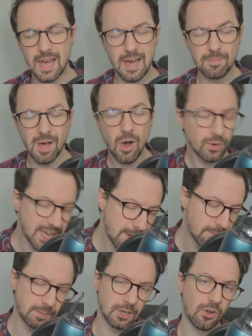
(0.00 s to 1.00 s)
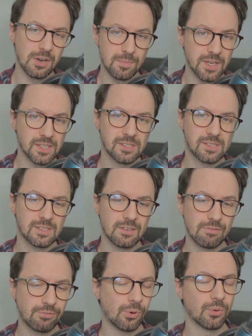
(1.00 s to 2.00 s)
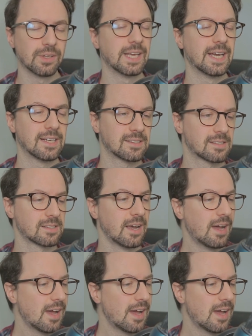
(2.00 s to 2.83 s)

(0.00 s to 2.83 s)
I'll keep him anonymous for this,